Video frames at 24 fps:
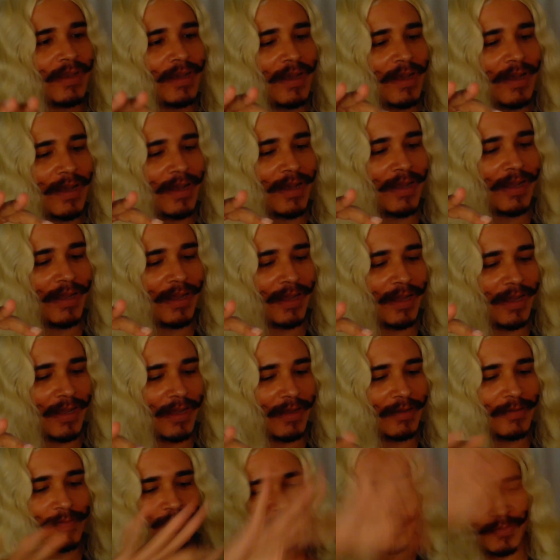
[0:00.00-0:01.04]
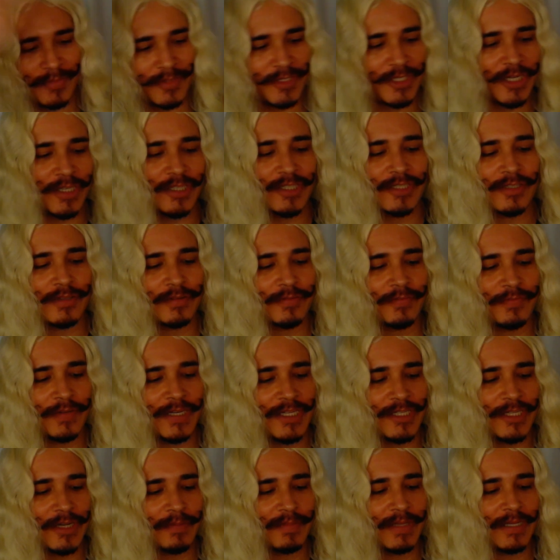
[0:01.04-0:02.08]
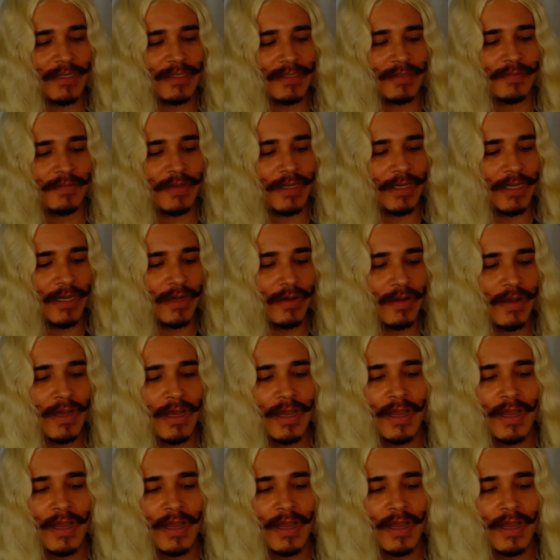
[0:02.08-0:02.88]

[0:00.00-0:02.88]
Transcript: uh, just to finish up this video,